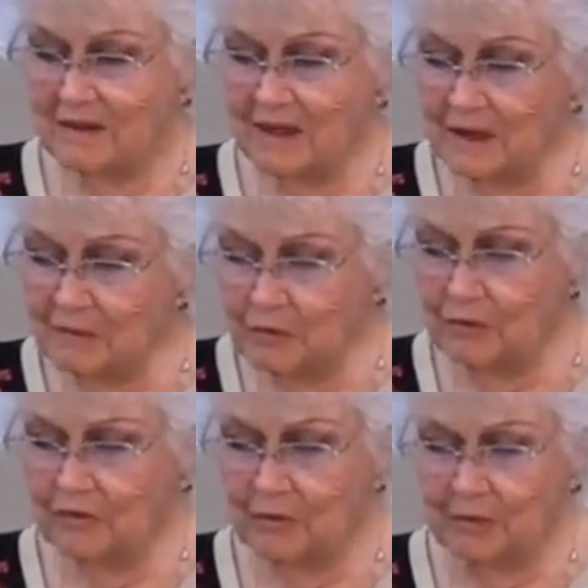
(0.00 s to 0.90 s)

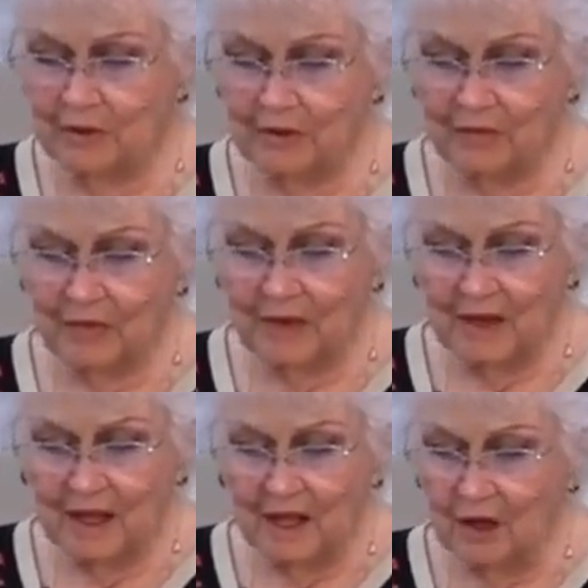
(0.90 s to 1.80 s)
unmovable,
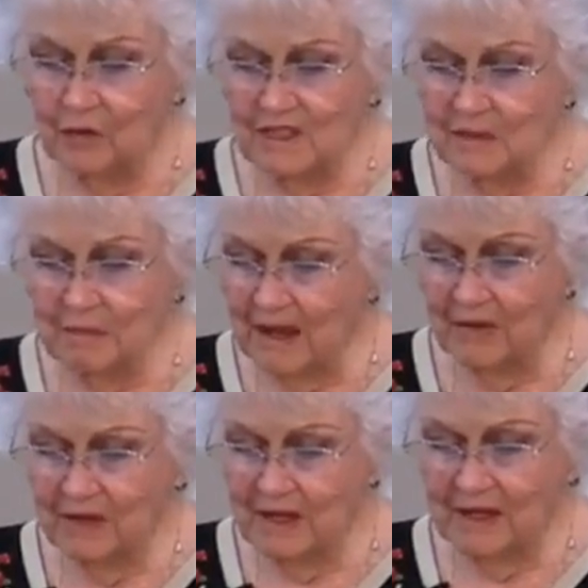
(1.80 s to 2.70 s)
always
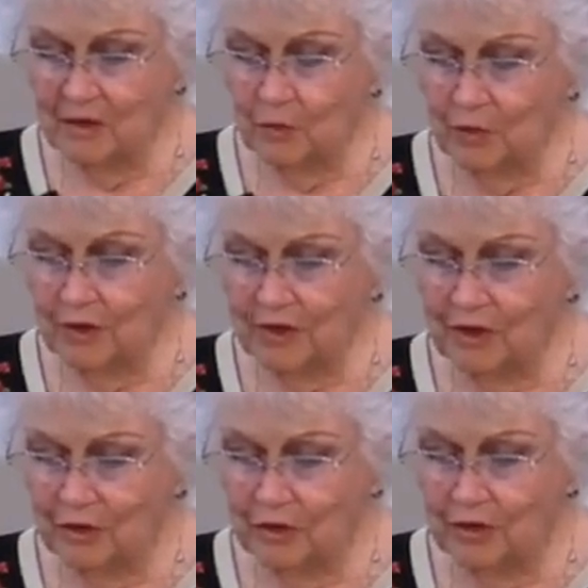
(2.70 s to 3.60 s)
abounding in the work of
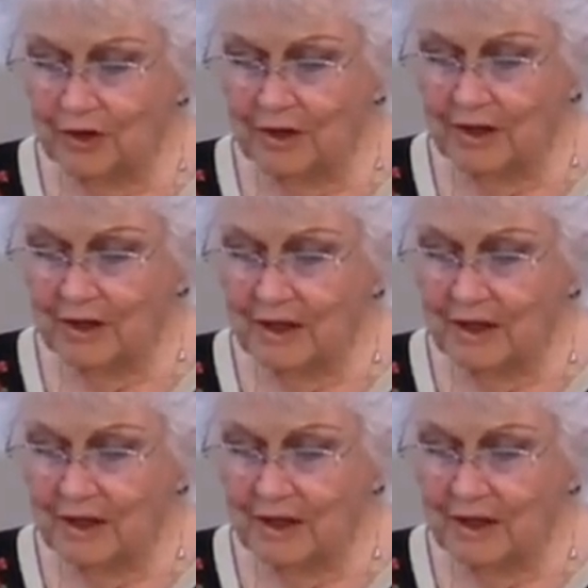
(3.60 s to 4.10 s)
the Lord,